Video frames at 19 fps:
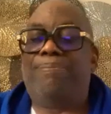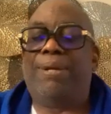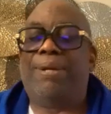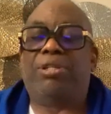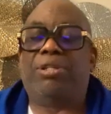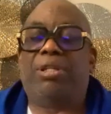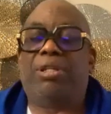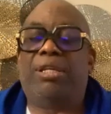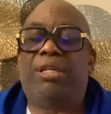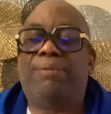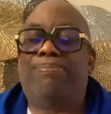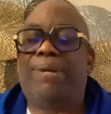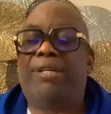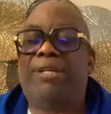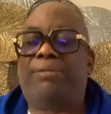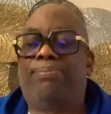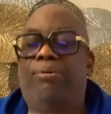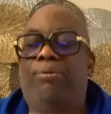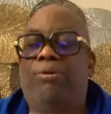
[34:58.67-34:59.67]
Major League
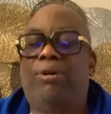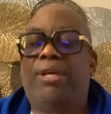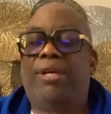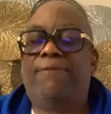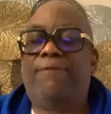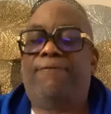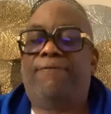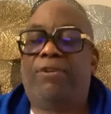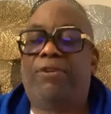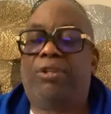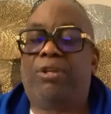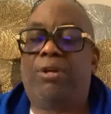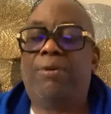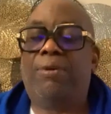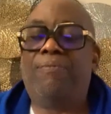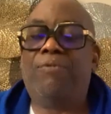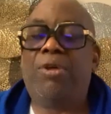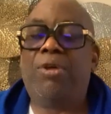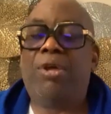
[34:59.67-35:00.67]
Baseball infielder,
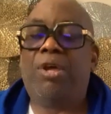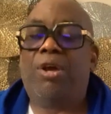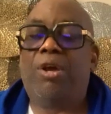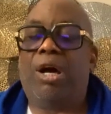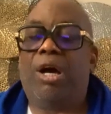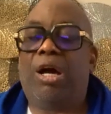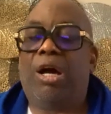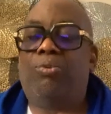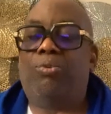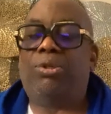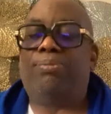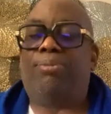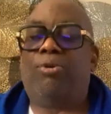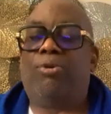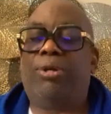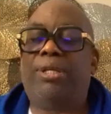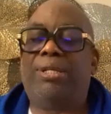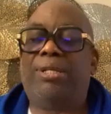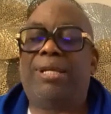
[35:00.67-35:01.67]
was born in